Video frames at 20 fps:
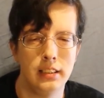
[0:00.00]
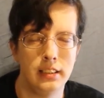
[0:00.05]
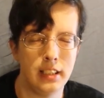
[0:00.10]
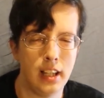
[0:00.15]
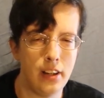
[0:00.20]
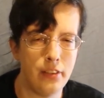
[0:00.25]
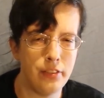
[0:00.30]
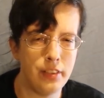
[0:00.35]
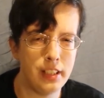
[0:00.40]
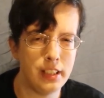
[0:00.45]

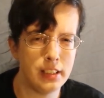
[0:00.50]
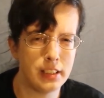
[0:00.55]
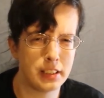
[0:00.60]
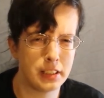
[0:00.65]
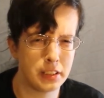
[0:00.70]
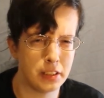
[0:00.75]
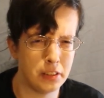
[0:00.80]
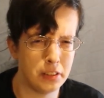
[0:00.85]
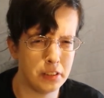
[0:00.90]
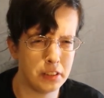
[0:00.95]
Safi and
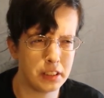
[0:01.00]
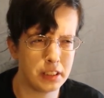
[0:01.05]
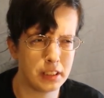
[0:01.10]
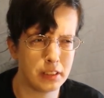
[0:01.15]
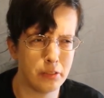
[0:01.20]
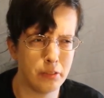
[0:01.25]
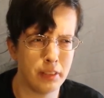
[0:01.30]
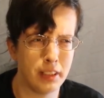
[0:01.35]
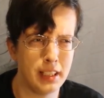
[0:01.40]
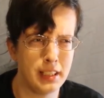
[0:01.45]

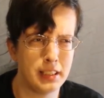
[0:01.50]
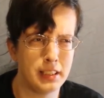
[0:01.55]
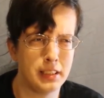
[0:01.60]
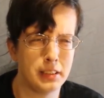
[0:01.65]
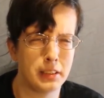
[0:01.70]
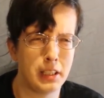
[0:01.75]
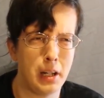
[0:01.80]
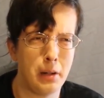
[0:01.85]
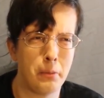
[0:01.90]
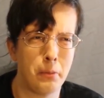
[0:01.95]
Iseult's
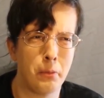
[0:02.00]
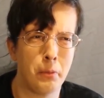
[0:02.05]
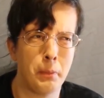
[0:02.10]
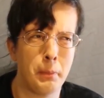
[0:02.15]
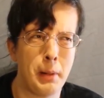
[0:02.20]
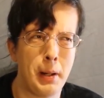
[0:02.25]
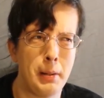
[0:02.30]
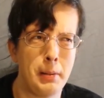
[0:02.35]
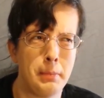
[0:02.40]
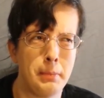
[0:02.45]
relations kind of
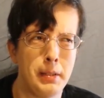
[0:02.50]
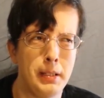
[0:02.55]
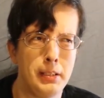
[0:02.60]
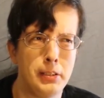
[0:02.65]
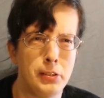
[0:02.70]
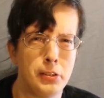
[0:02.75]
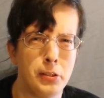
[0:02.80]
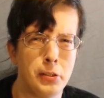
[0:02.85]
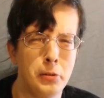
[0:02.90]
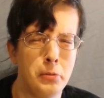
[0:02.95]
remind
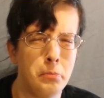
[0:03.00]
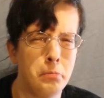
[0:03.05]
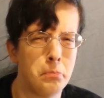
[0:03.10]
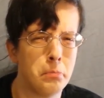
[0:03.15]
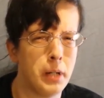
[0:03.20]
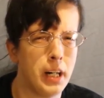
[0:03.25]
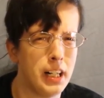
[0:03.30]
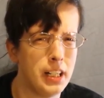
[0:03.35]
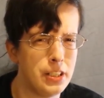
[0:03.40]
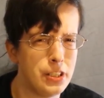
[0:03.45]
me too
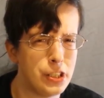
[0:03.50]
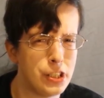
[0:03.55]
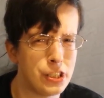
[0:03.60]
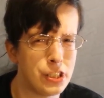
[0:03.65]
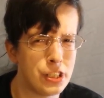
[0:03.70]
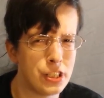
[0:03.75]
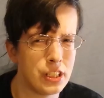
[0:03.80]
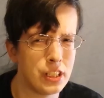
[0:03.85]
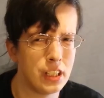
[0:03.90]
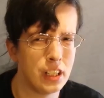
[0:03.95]

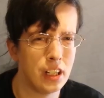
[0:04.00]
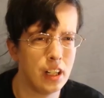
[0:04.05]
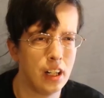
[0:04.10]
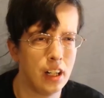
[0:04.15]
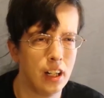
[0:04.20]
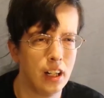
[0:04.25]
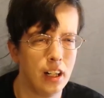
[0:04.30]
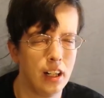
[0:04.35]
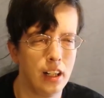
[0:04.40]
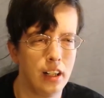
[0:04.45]
much
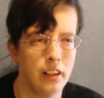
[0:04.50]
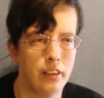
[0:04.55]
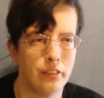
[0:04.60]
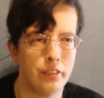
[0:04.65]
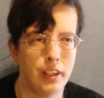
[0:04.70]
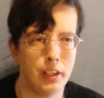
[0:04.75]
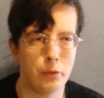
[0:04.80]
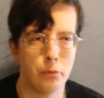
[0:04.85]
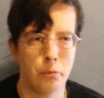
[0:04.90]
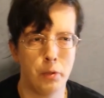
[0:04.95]

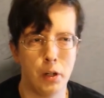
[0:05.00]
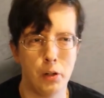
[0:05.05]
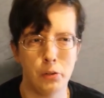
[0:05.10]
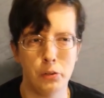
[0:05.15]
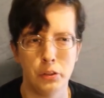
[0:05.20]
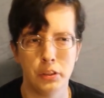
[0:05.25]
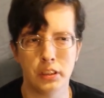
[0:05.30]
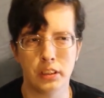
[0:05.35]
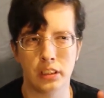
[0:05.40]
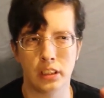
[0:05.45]
of, like,
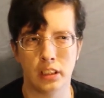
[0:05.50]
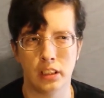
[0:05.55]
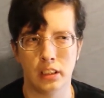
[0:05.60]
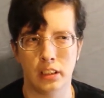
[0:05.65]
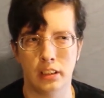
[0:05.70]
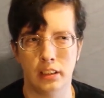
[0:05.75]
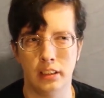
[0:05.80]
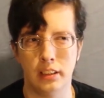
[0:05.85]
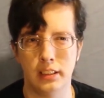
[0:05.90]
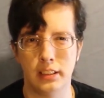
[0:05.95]
Rose
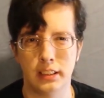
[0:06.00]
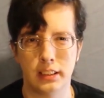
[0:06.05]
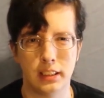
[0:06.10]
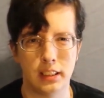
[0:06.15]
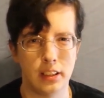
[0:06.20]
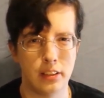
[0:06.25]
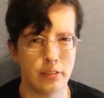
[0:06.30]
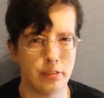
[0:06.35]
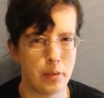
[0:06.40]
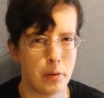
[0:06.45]
and
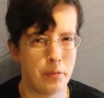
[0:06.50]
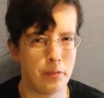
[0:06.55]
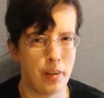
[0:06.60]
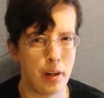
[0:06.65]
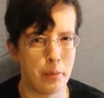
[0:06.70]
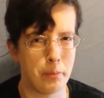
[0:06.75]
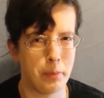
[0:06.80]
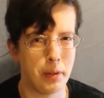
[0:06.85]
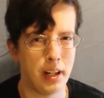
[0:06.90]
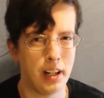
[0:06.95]
Lissa from
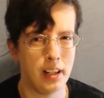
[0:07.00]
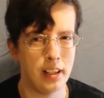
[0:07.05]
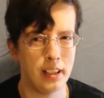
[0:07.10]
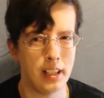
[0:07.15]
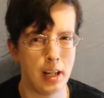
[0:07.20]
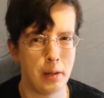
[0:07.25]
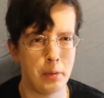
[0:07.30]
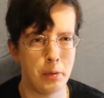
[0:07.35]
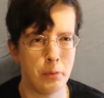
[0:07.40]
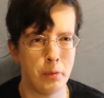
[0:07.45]
Vampire
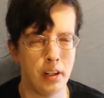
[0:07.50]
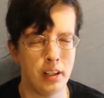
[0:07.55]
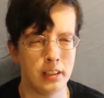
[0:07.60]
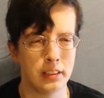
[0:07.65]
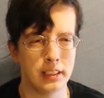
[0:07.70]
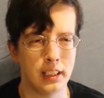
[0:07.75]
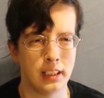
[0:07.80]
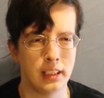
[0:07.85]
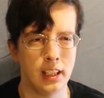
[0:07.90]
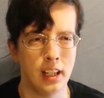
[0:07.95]
Academy,
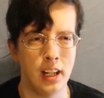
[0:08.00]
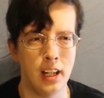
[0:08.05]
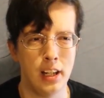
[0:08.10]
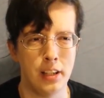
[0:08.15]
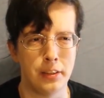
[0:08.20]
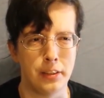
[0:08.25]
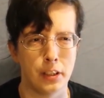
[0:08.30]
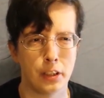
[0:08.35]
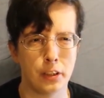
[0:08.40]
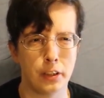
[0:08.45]
where it's like,
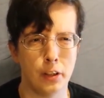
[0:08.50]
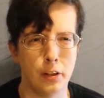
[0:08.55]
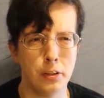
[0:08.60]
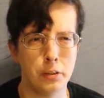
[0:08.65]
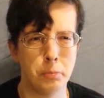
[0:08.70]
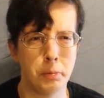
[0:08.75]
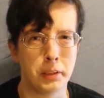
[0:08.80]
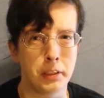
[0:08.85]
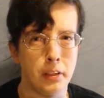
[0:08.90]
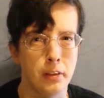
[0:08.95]
they're
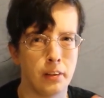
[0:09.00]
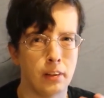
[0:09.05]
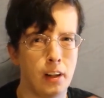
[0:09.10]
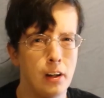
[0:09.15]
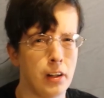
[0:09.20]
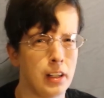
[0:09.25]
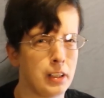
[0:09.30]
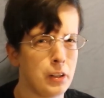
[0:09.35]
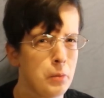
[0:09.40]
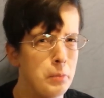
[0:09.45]
close, but they're
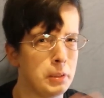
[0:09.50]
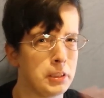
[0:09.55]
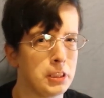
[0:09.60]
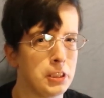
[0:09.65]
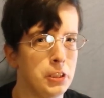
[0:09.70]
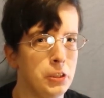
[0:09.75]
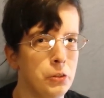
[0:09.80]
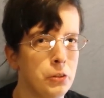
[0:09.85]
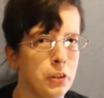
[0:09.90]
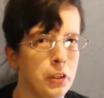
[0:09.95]
like
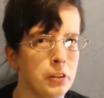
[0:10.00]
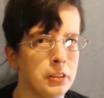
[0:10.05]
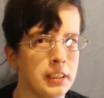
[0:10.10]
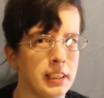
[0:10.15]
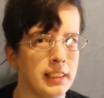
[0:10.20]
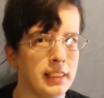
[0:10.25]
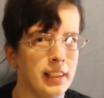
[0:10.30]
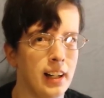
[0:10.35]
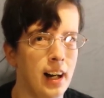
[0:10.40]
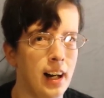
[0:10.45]
almost too
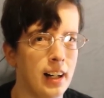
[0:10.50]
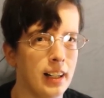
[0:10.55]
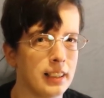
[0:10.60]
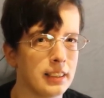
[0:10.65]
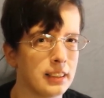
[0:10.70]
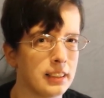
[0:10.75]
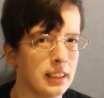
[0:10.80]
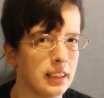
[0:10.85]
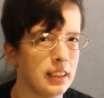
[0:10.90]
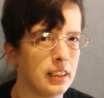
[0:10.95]
close, like
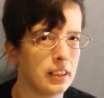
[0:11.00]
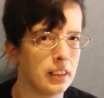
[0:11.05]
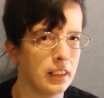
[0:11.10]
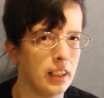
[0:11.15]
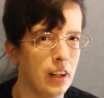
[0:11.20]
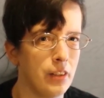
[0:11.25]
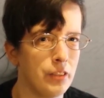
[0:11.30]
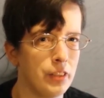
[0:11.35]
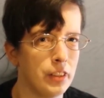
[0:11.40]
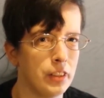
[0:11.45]
toxic
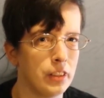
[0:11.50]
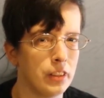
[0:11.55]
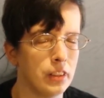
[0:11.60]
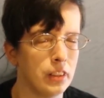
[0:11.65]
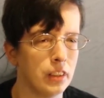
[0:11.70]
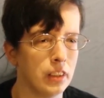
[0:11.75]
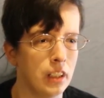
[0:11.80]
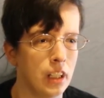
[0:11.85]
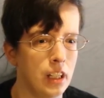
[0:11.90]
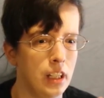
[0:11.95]

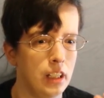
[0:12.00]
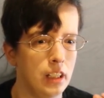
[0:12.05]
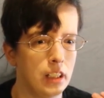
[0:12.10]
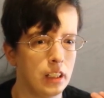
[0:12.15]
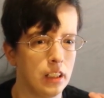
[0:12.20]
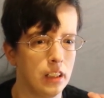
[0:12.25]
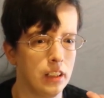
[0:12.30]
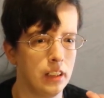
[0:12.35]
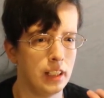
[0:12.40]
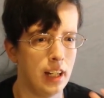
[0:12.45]
level,
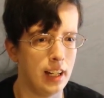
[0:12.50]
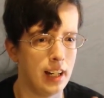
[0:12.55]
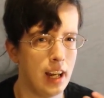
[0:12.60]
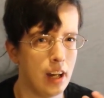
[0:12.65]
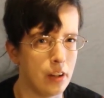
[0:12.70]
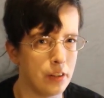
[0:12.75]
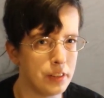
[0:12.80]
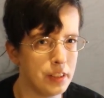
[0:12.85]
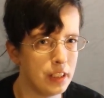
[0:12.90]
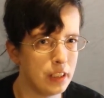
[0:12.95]
like not
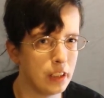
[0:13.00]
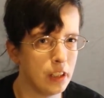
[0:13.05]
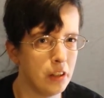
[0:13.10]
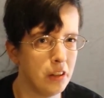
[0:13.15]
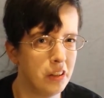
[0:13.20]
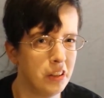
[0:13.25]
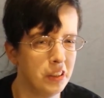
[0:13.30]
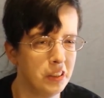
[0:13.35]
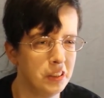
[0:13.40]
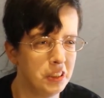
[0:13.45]
healthy
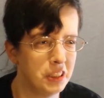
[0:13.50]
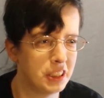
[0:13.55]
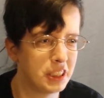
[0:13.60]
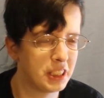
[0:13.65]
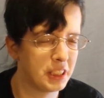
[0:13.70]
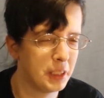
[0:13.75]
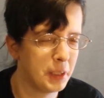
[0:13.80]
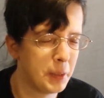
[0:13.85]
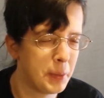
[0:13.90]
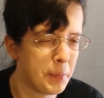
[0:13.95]

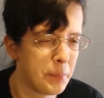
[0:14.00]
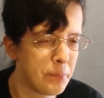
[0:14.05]
close.